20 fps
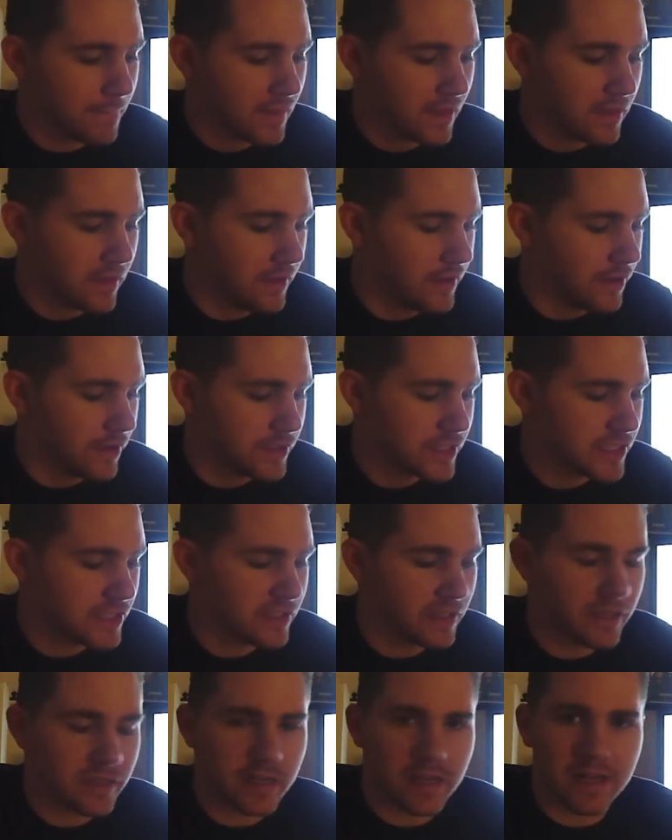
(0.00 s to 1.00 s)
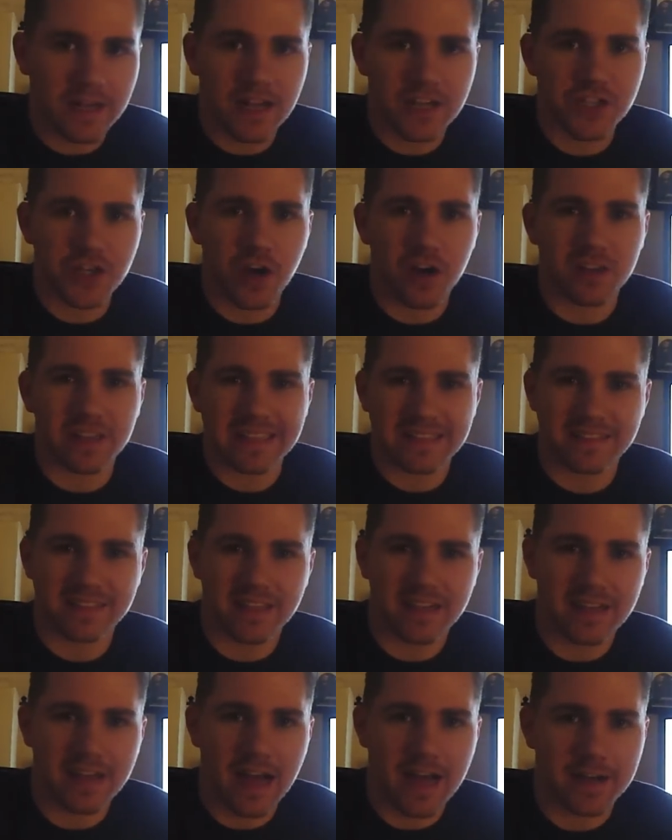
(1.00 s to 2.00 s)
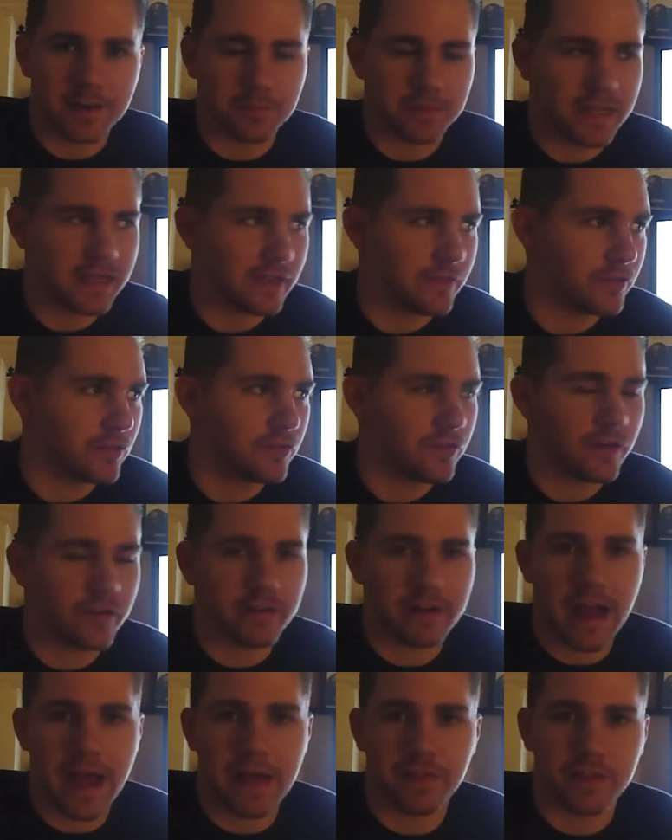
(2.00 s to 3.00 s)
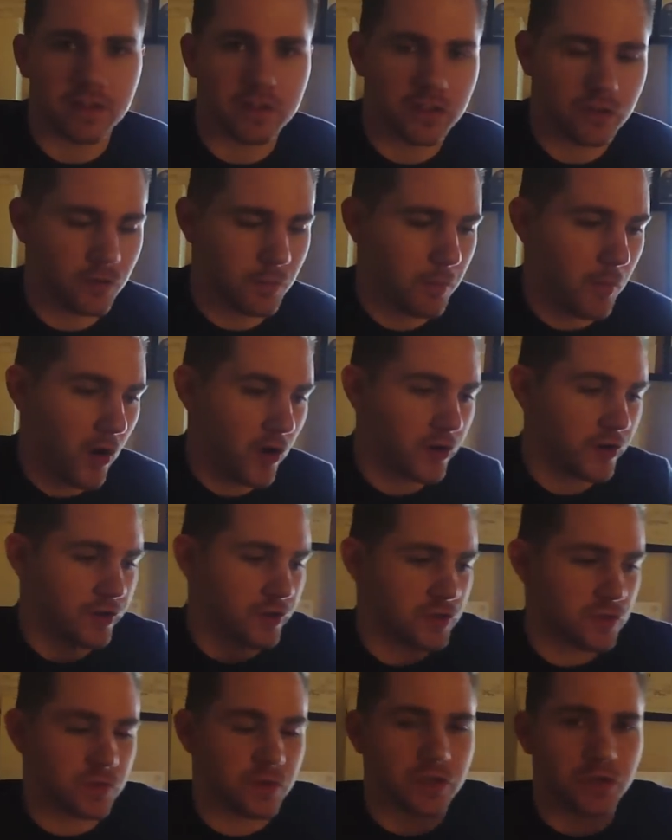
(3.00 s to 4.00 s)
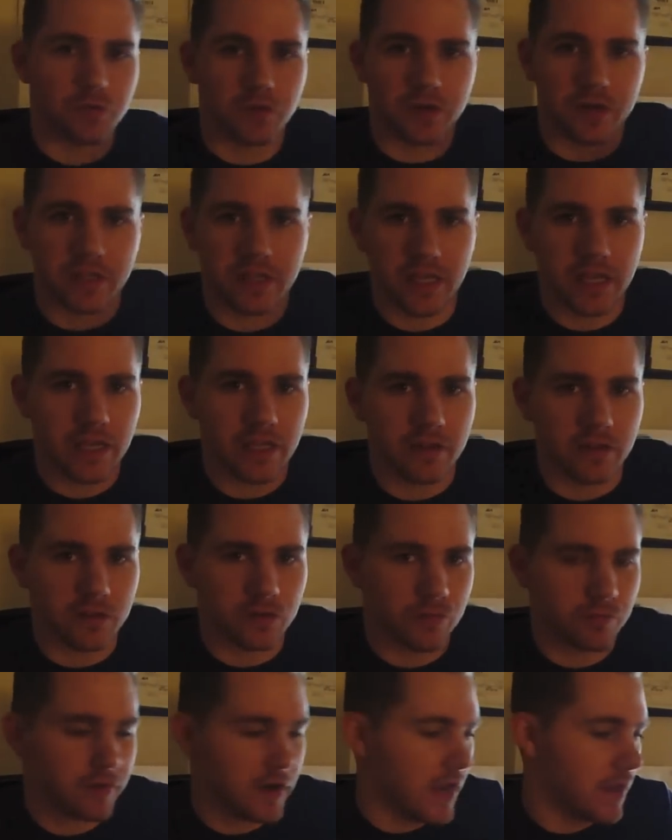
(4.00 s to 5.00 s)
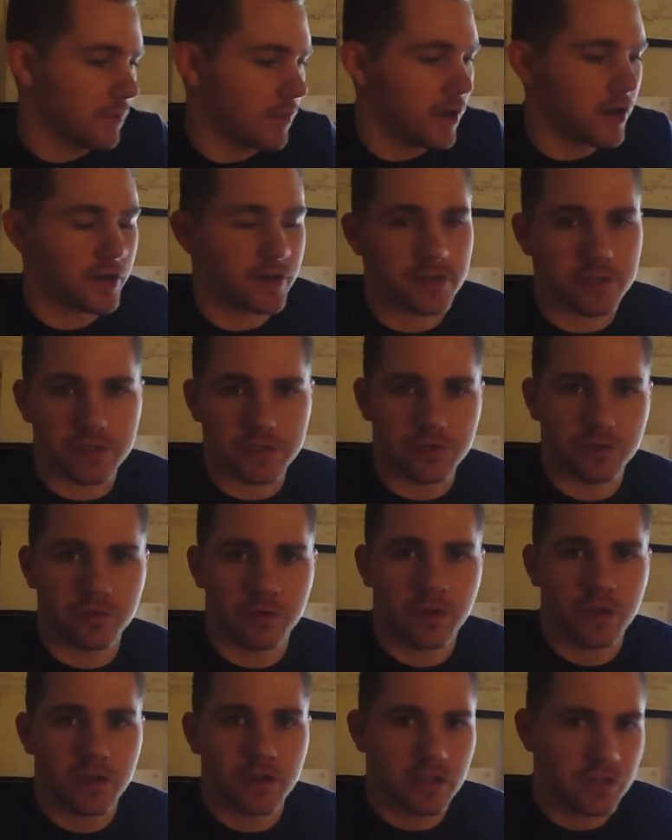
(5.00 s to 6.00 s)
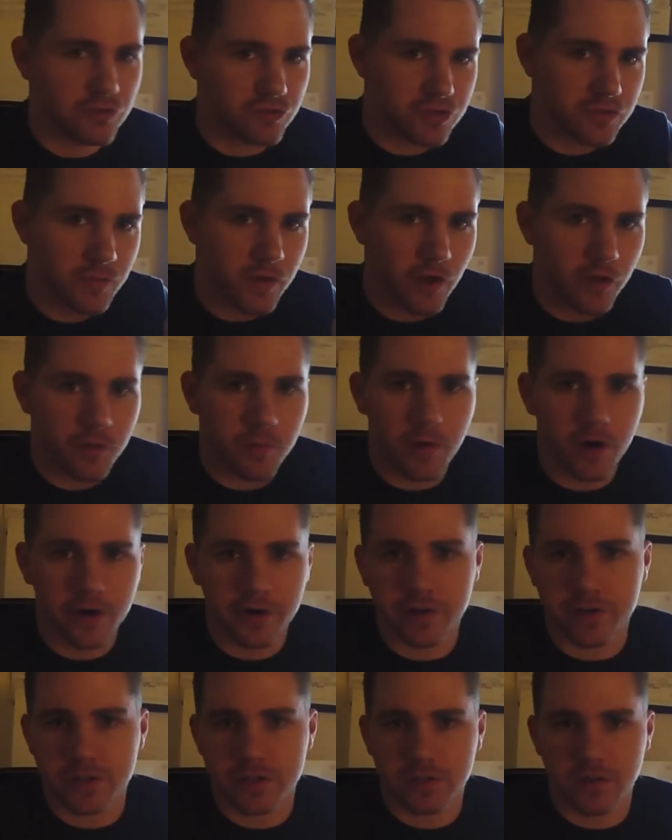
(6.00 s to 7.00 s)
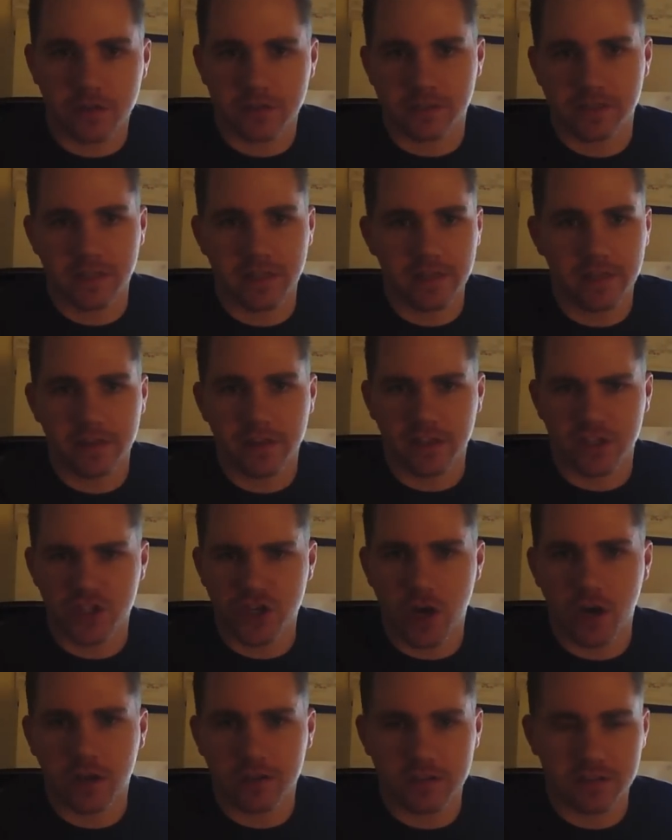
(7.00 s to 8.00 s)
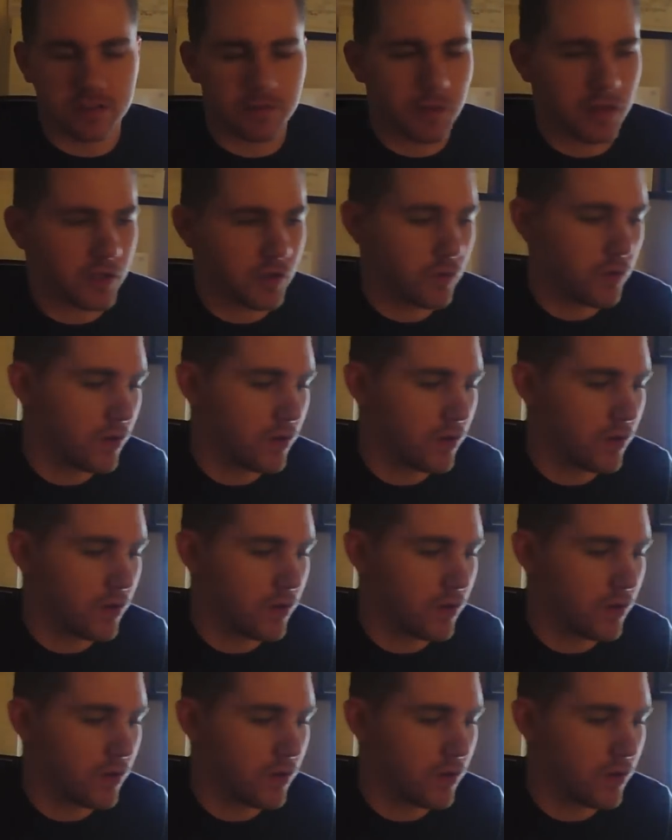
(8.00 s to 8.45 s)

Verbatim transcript: you know, just think a, uh, a chocolate scented item. Like if you've ever had the little markers when you were a kid, the little brown markers, and you you smell the markers, they're all scented, the chocolate smelling